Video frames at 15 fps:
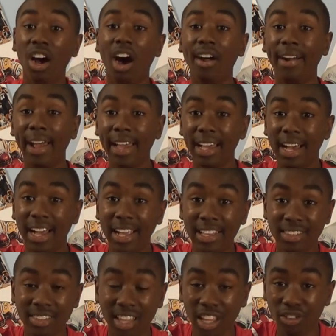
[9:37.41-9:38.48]
Alright
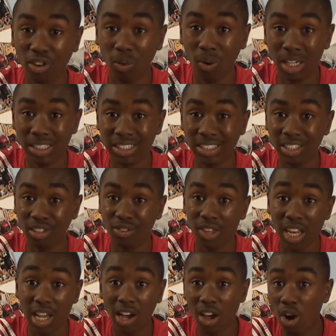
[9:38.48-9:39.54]
guys, thanks for watching this
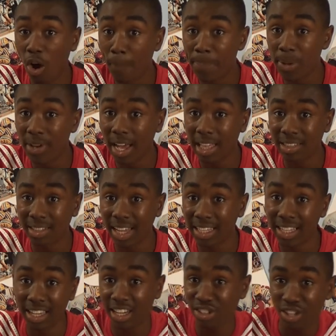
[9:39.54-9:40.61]
video. I hope you guys
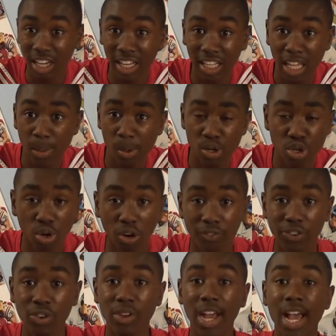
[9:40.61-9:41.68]
liked it. I tried to keep it
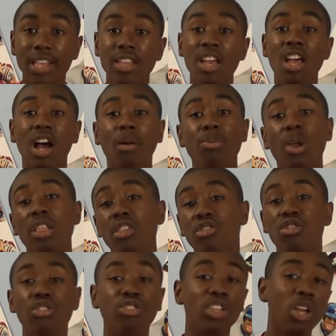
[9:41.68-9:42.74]
short for you guys. I'm trying
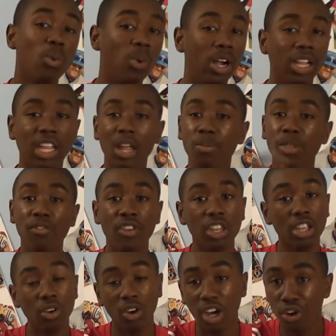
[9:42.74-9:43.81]
this new thing where I keep the
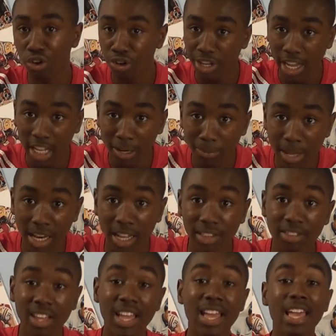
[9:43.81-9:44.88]
video under 10
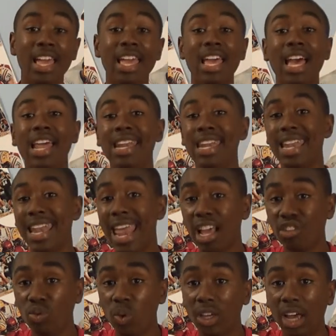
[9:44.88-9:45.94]
minutes. And
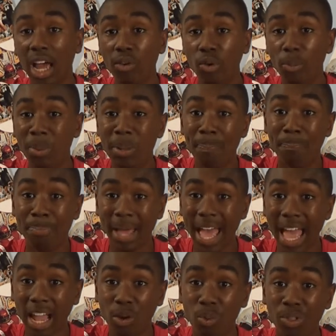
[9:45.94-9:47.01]
next week I will be
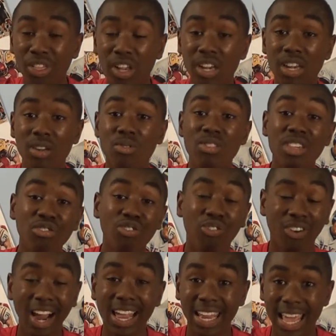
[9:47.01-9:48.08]
back with this
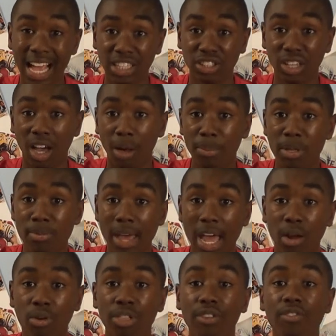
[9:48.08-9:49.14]
Friday actually, I'll be
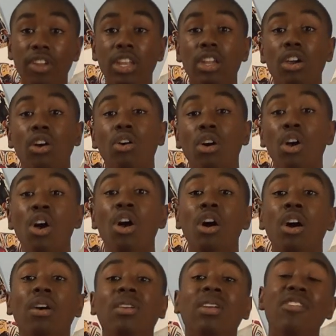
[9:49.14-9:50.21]
back with a video
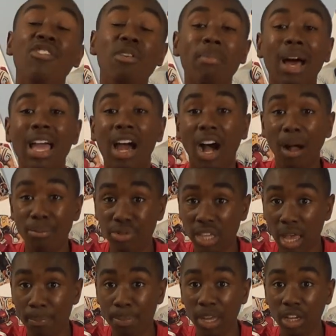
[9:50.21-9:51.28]
giving my
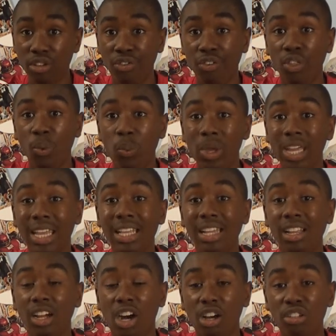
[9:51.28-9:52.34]
upset picks for the weekend
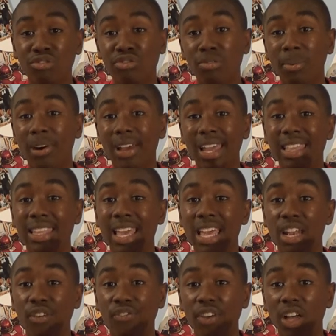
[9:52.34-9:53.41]
in college football and the
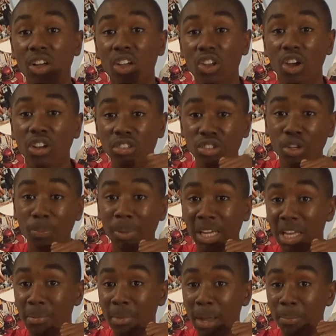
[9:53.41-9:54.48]
NFL, and also
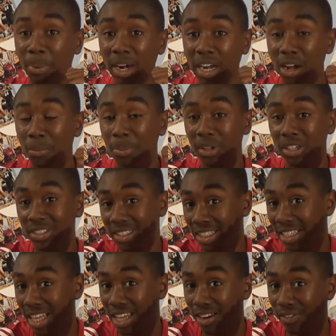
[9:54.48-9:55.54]
picking my breakout players
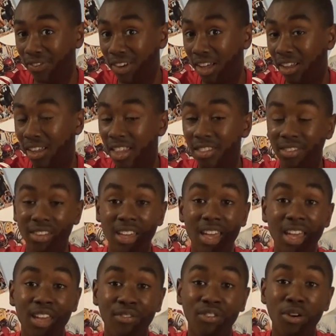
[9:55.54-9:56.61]
in the NFL and
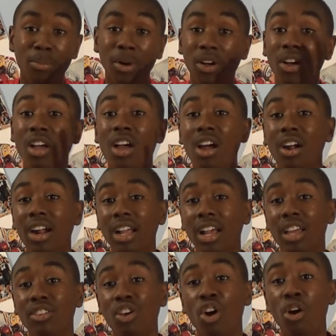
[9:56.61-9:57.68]
NCAA football. All right,
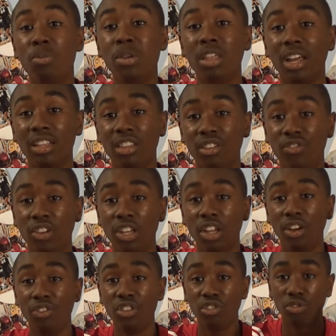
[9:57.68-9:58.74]
guys, I hope you liked this
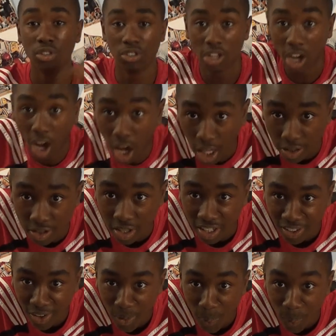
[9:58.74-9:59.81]
video. This was
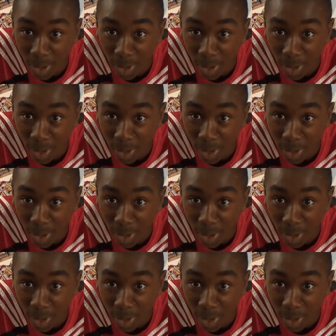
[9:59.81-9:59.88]
Austin.